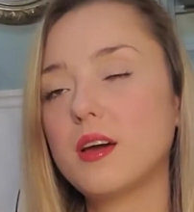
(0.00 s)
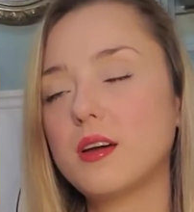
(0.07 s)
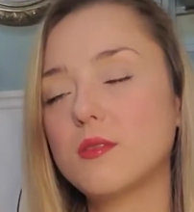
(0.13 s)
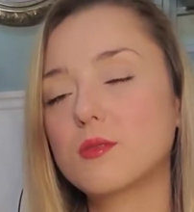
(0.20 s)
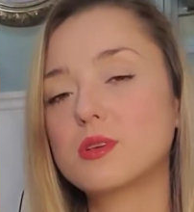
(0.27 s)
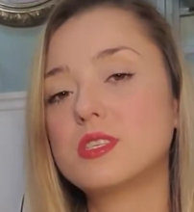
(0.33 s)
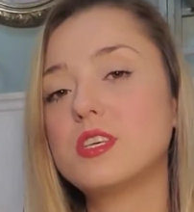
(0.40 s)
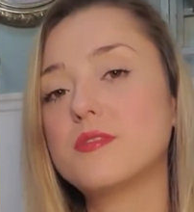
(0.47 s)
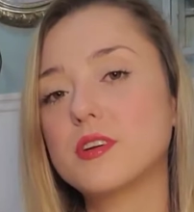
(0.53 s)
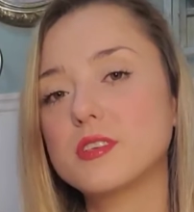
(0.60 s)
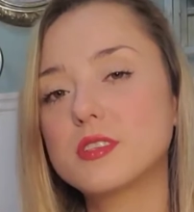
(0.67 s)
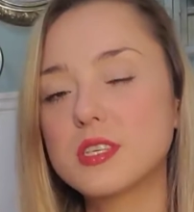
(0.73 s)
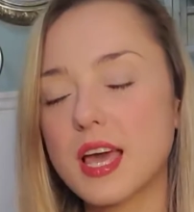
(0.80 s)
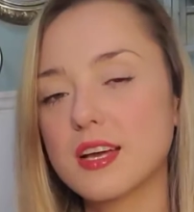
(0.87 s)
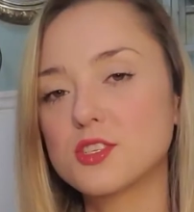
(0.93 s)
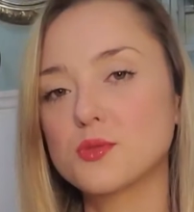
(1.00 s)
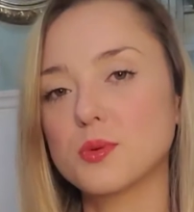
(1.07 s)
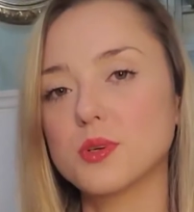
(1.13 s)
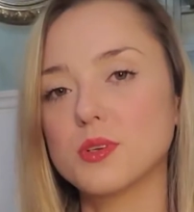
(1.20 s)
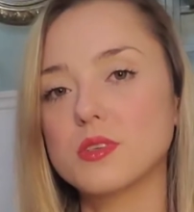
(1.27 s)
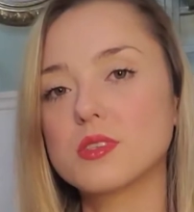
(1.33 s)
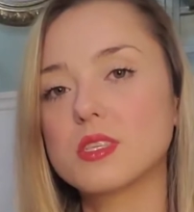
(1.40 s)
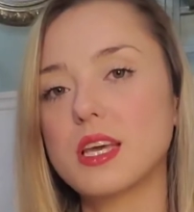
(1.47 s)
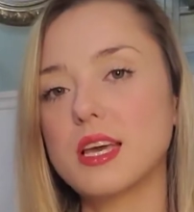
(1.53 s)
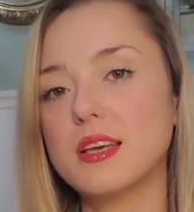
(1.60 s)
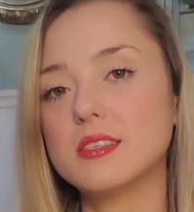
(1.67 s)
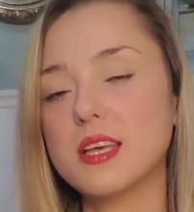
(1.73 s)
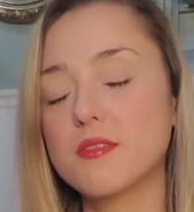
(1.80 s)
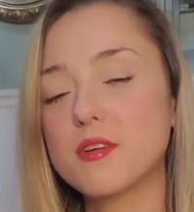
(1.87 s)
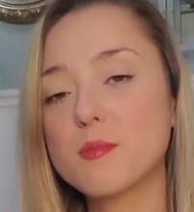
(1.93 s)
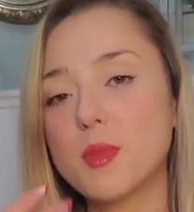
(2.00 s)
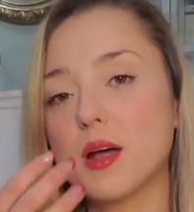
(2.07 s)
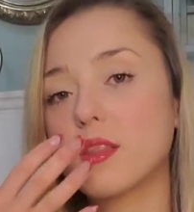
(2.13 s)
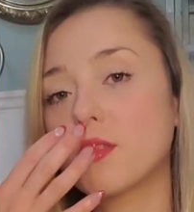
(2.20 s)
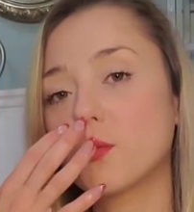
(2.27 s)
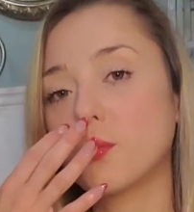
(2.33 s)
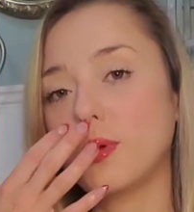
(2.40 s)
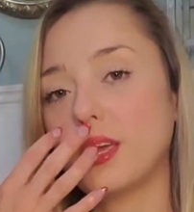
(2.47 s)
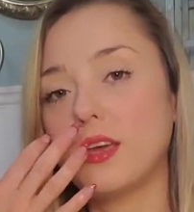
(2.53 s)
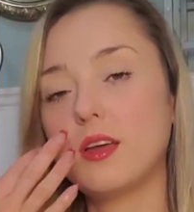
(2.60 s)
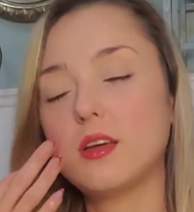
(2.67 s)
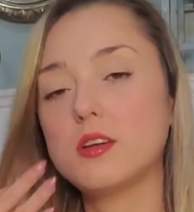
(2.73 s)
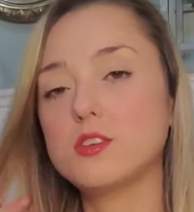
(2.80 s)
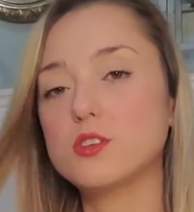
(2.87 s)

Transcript: receive our schedules is every month we